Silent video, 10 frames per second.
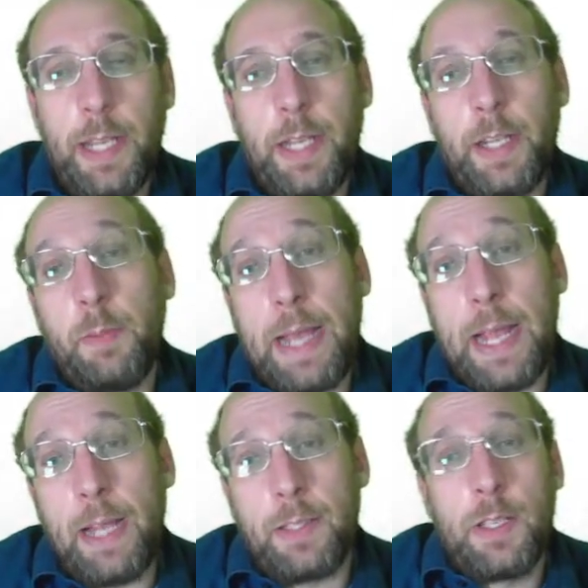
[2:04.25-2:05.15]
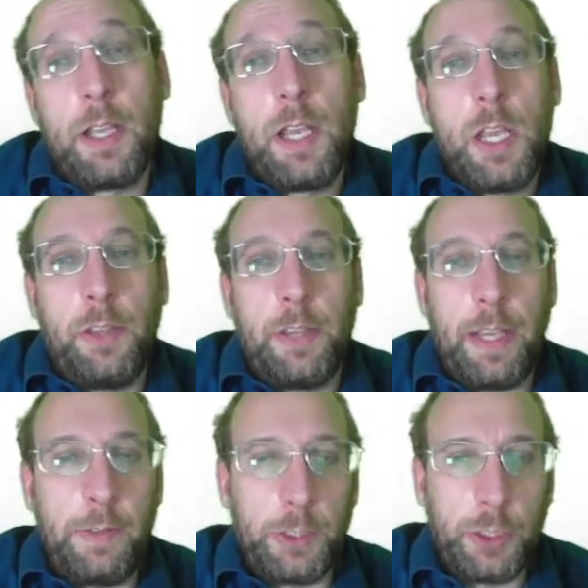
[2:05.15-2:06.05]
And in the bats, they have
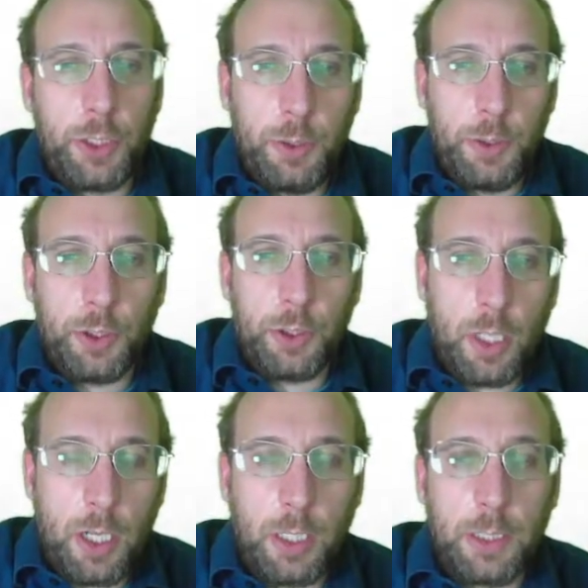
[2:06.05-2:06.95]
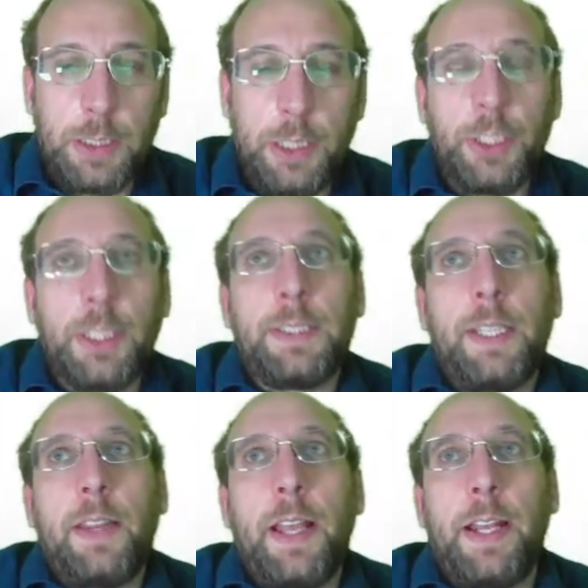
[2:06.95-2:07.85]
these huge long digits
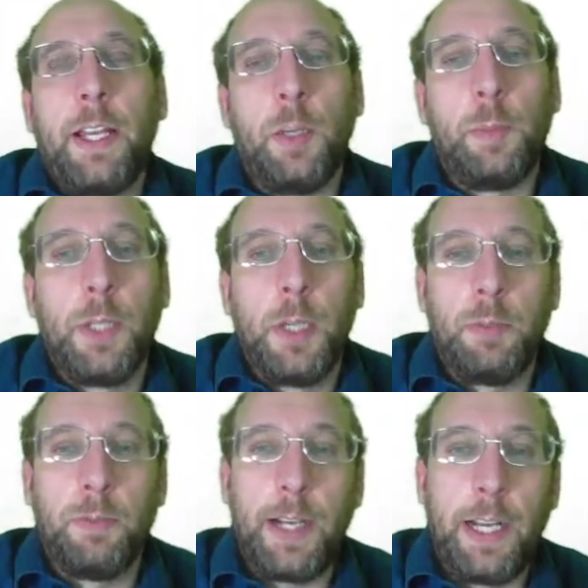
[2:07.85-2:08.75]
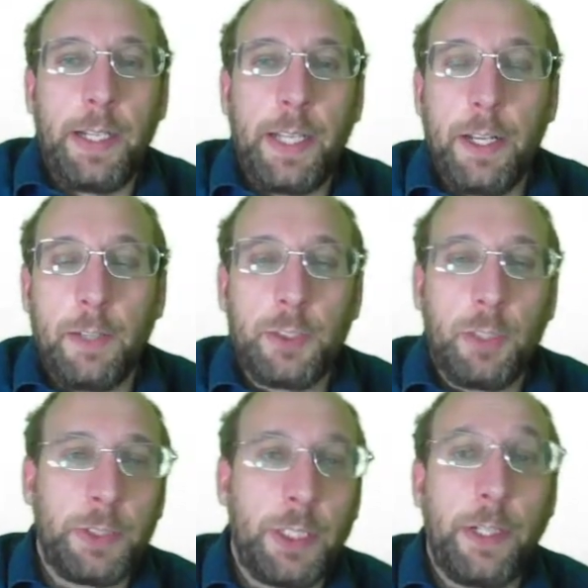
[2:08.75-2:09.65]
that help provide enough
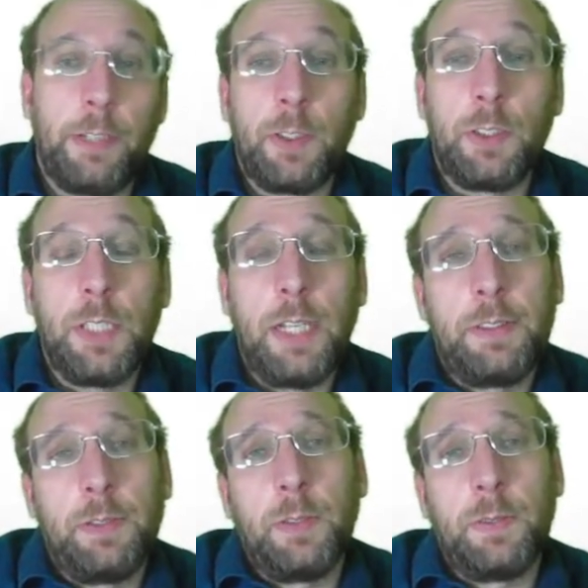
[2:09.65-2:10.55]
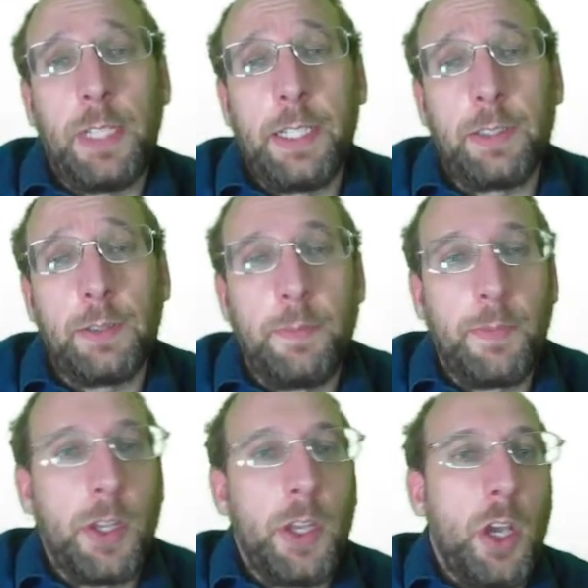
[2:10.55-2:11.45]
surface area for lift for flight.
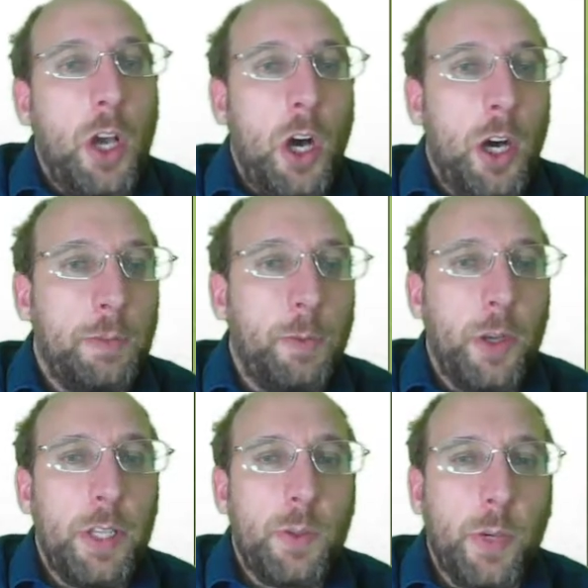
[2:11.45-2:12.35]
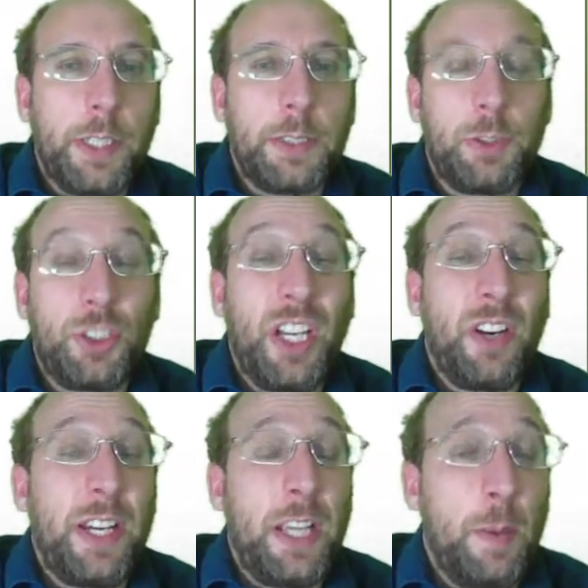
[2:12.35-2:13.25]
All four of these organisms share
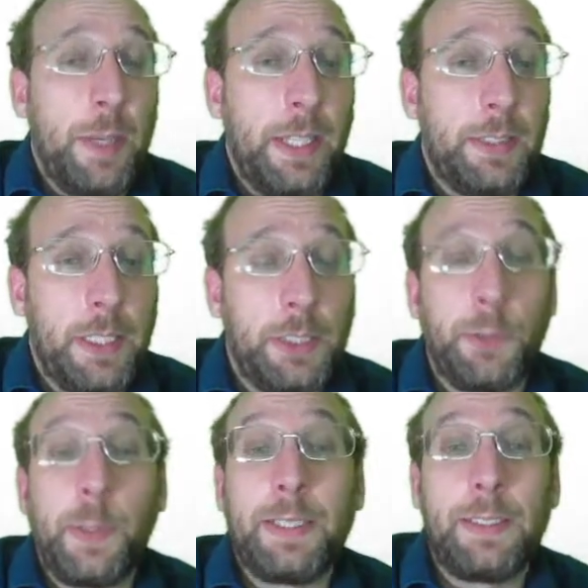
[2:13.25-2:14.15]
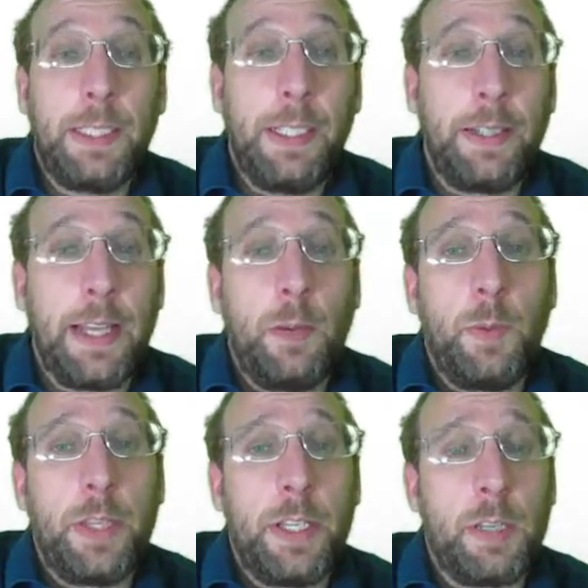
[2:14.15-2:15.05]
a common ancestor, and we could see that with
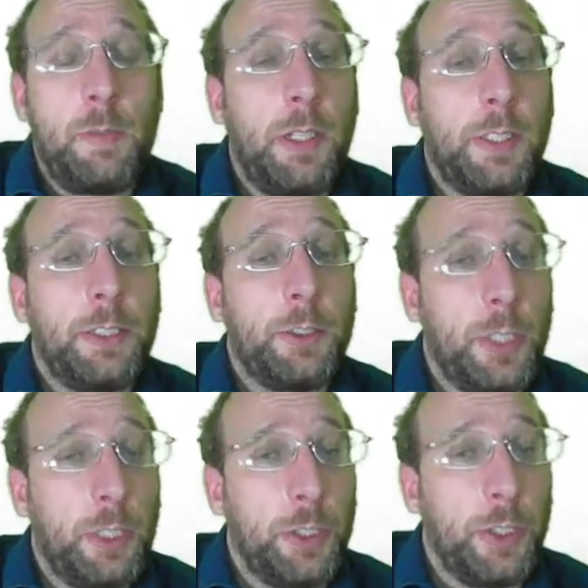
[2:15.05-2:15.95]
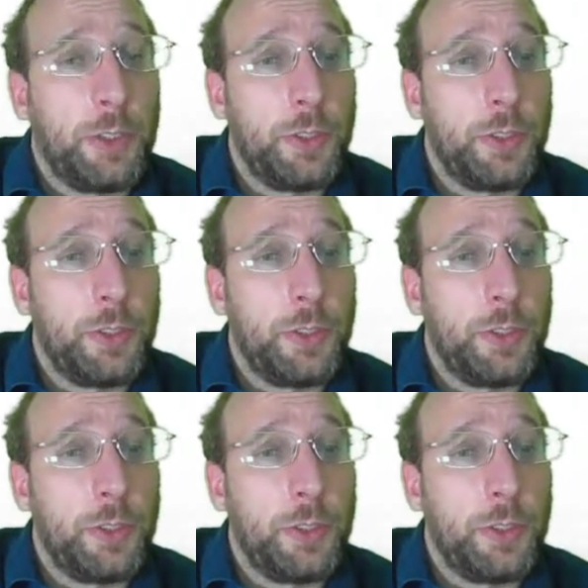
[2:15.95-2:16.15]
these homologous structures.